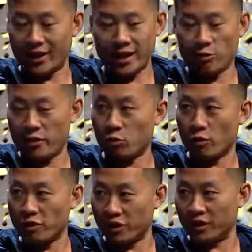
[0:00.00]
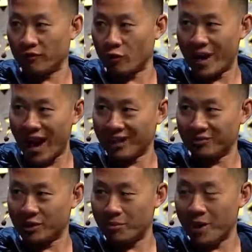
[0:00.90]
And I don't think we're thinking very
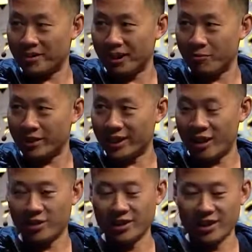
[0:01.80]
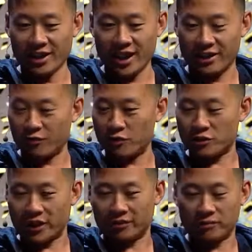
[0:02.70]
actively about that right now. And if
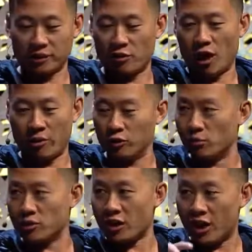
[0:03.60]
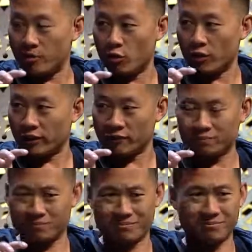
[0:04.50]
there's Uber's onboarding,
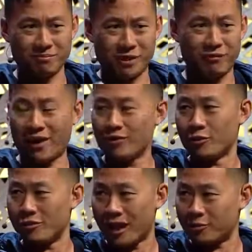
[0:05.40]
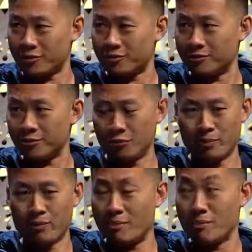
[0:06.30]
500,000 or
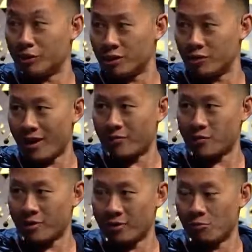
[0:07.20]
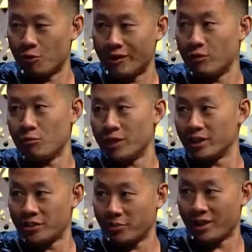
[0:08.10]
maybe 1 million drivers around the world every
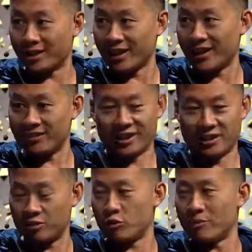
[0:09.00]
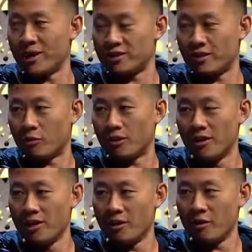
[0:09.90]
week, something like that, like a tremendous number.
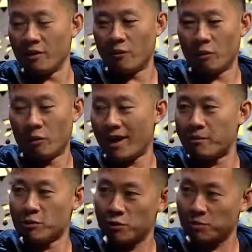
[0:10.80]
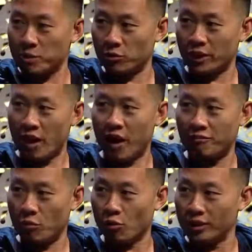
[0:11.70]
But what happens when those people get
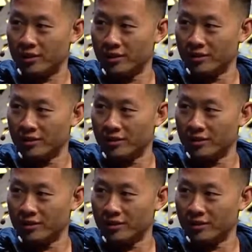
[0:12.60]
offboarded?